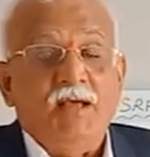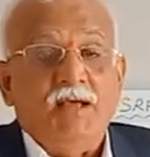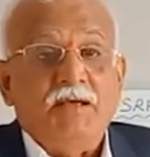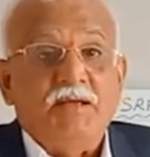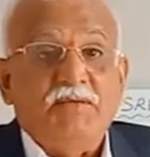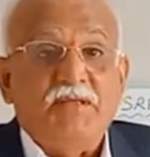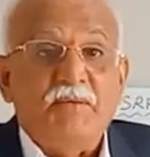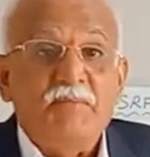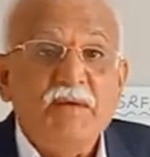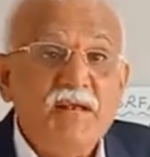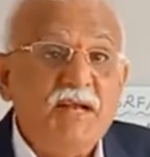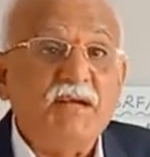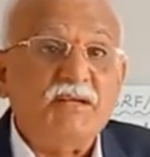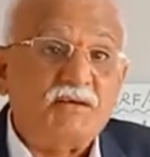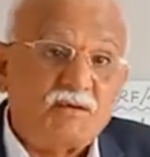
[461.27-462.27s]
The
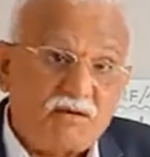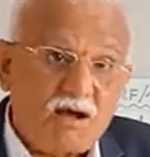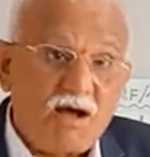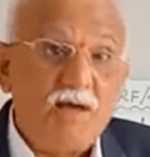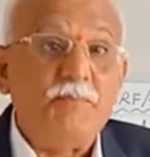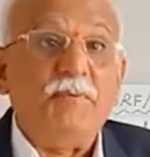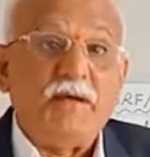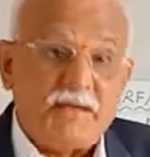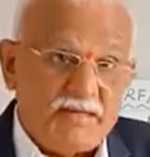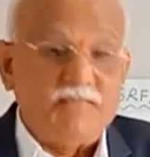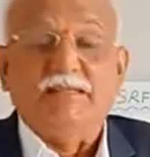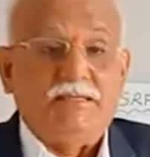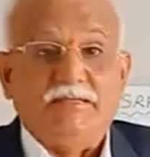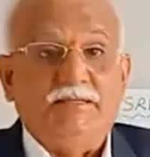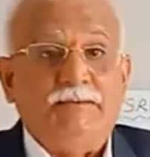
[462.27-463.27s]
millet crop is